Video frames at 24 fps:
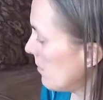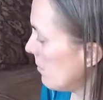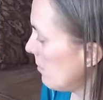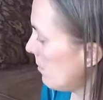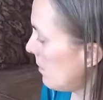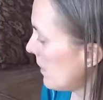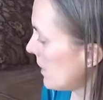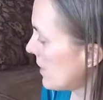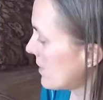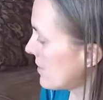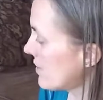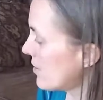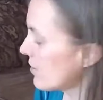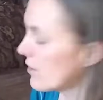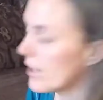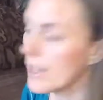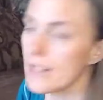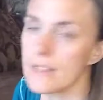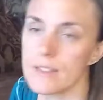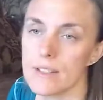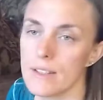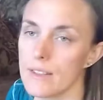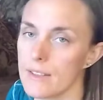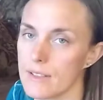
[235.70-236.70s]
Because you're
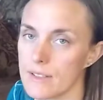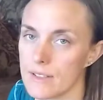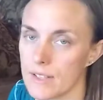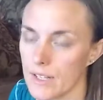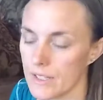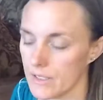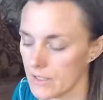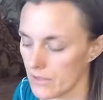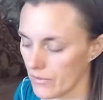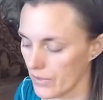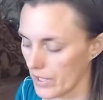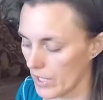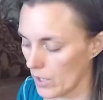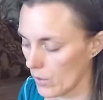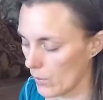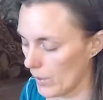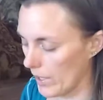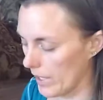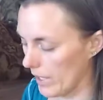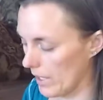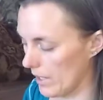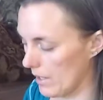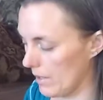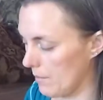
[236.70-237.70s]
not seeing the signs of it
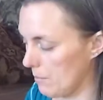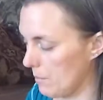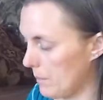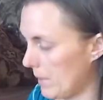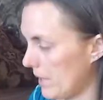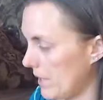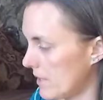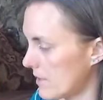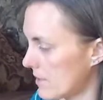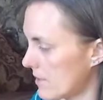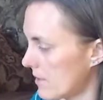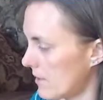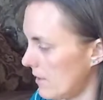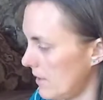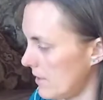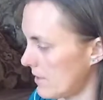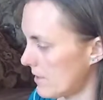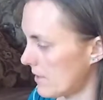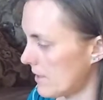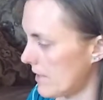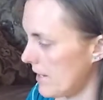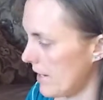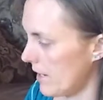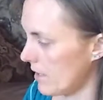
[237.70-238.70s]
quite yet, but it's
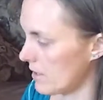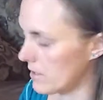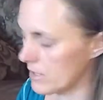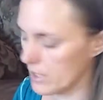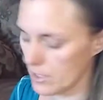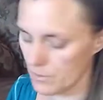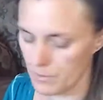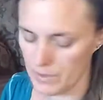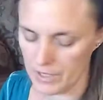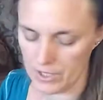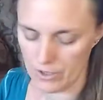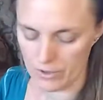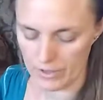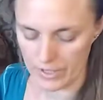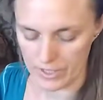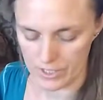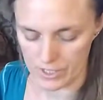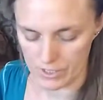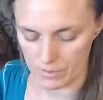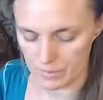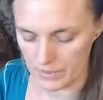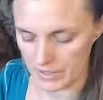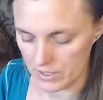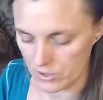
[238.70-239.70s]
there. Just be
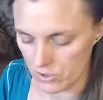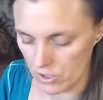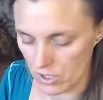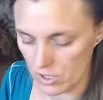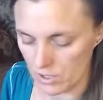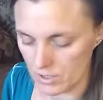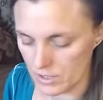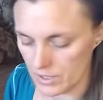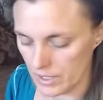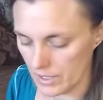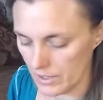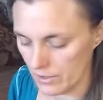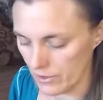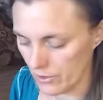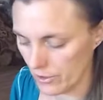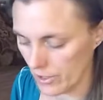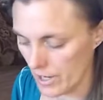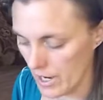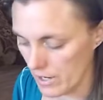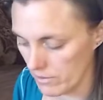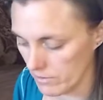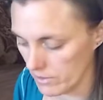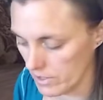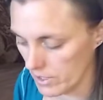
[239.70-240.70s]
courageous, be strong, stand your
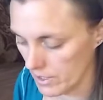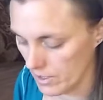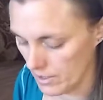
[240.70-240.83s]
ground.